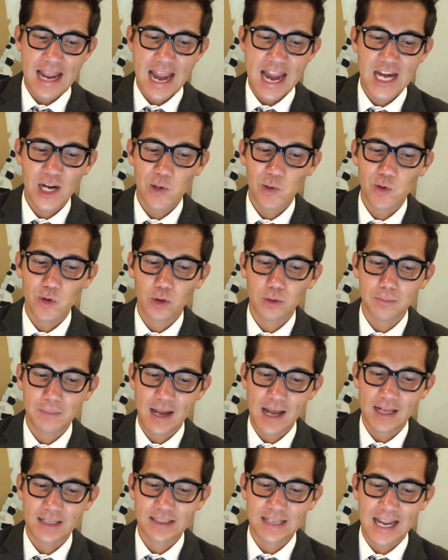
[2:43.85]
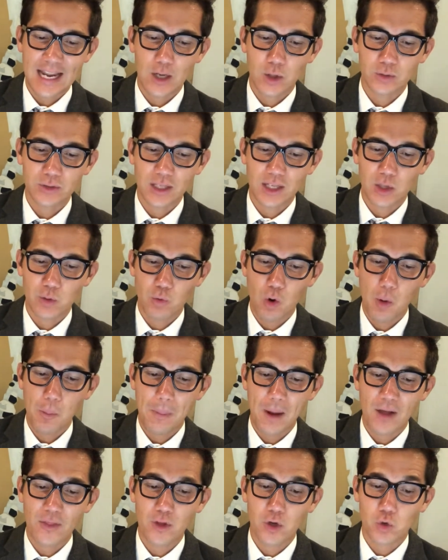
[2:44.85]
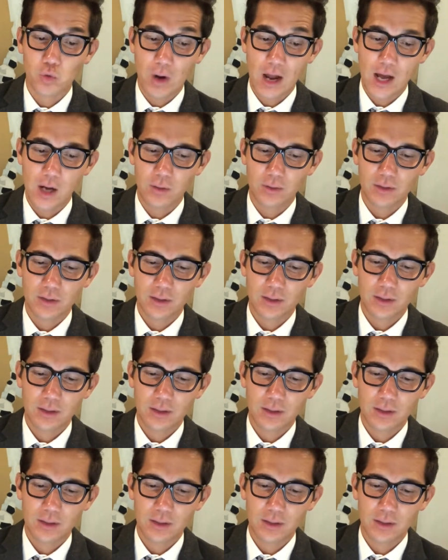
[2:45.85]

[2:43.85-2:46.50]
angry old man tangled in a rope on the ground.